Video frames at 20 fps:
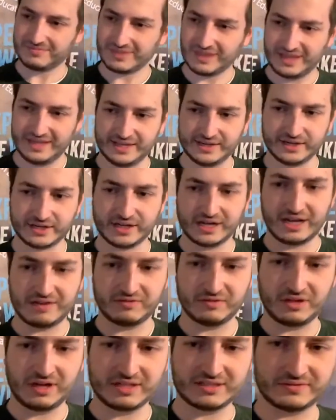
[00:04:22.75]
And you're going to have
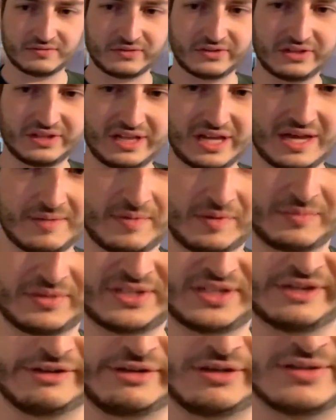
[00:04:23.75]
lots of climbing
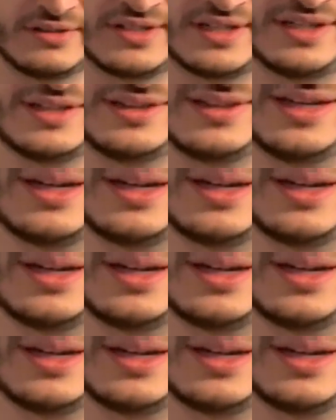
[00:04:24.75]
materials in there.